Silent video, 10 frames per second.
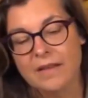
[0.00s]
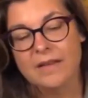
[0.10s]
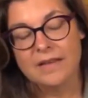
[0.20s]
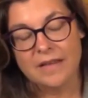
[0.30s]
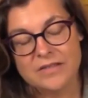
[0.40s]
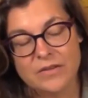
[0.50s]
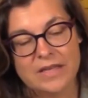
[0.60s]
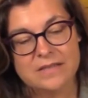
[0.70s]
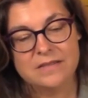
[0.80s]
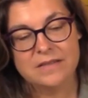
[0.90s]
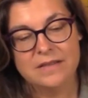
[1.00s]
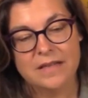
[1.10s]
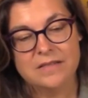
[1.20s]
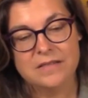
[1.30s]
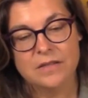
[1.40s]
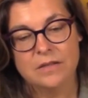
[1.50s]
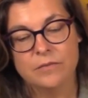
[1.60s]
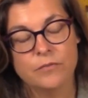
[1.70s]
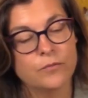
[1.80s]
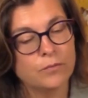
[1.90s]
Yeah, so that's
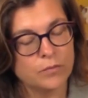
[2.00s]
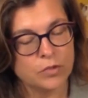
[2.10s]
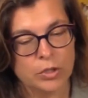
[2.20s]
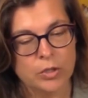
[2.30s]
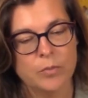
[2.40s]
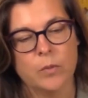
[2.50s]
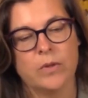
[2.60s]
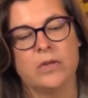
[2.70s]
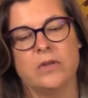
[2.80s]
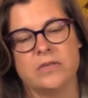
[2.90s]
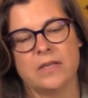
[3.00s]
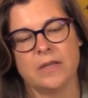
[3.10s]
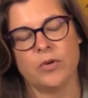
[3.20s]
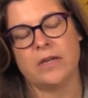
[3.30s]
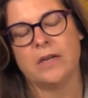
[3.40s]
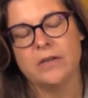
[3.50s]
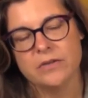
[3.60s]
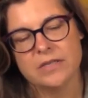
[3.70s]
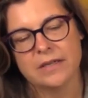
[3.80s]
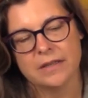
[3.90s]
the term that we're using, that Bret and I are
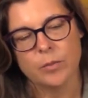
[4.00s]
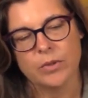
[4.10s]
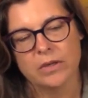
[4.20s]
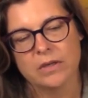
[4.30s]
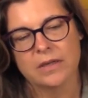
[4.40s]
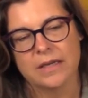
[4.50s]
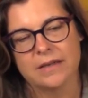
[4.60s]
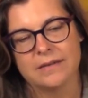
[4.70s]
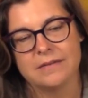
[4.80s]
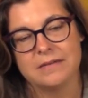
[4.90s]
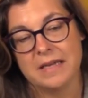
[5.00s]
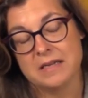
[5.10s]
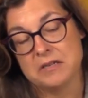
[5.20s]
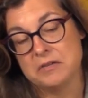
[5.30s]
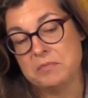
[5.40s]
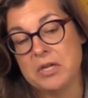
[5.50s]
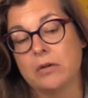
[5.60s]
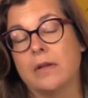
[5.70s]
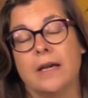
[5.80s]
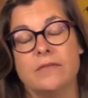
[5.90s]
using in the book and in
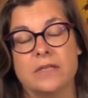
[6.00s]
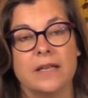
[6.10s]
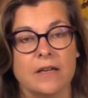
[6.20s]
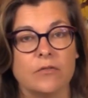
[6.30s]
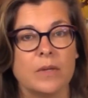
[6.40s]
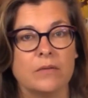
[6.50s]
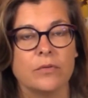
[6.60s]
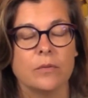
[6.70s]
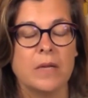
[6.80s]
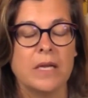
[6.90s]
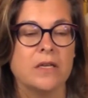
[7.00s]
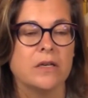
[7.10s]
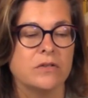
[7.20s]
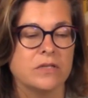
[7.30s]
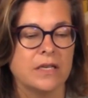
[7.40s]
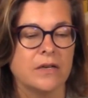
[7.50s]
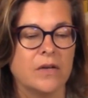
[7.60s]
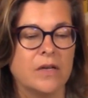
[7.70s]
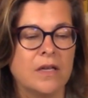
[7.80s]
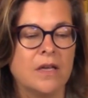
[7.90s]
our lives, and have been for many years now,
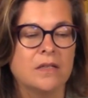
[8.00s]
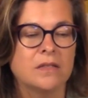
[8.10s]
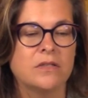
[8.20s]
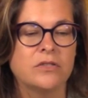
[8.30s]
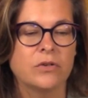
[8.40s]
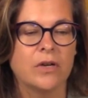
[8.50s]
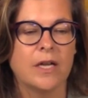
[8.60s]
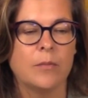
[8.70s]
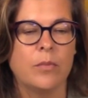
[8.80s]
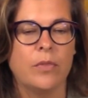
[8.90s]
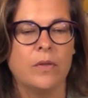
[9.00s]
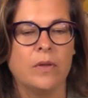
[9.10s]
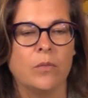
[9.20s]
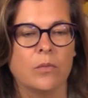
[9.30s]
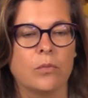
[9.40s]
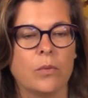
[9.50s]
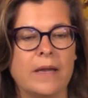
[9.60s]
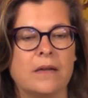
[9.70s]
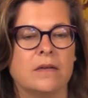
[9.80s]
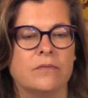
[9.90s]
to describe the
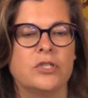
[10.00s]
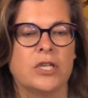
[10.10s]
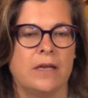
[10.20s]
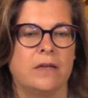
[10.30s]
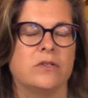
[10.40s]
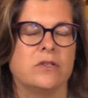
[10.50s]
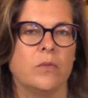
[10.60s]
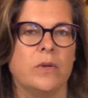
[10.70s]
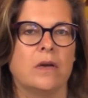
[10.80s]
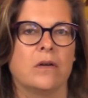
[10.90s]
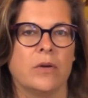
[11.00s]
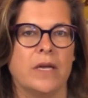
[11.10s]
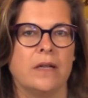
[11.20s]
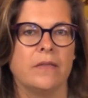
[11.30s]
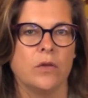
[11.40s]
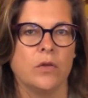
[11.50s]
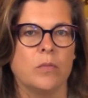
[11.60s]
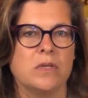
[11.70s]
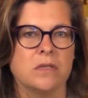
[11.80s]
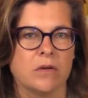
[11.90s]
rate of change that we are creating, that
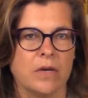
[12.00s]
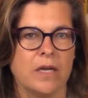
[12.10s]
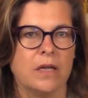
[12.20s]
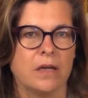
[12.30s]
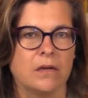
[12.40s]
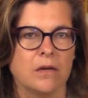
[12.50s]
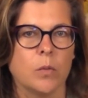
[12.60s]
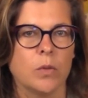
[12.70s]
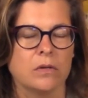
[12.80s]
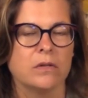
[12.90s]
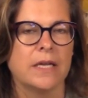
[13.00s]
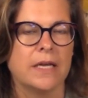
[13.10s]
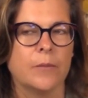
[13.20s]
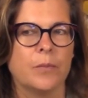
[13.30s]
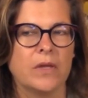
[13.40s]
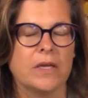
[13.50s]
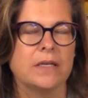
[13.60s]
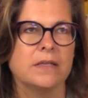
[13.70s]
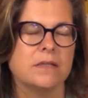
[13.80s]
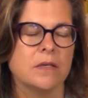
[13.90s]
humans are creating in our world now.
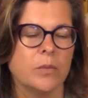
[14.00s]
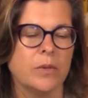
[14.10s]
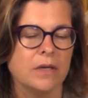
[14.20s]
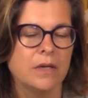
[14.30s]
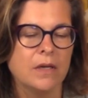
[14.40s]
And so we